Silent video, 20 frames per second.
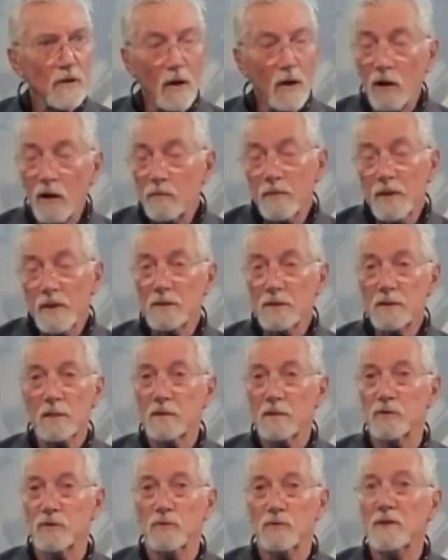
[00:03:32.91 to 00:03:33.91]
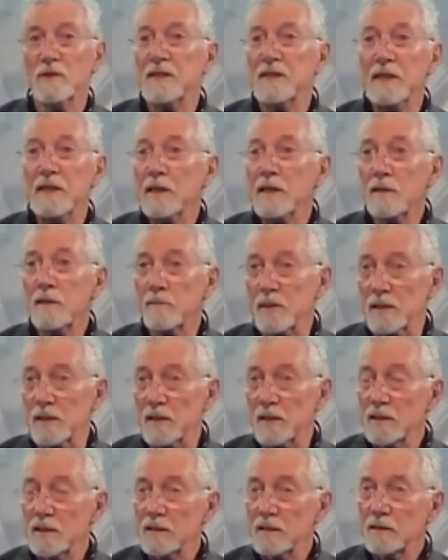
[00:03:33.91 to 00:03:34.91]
All Muslims were the enemy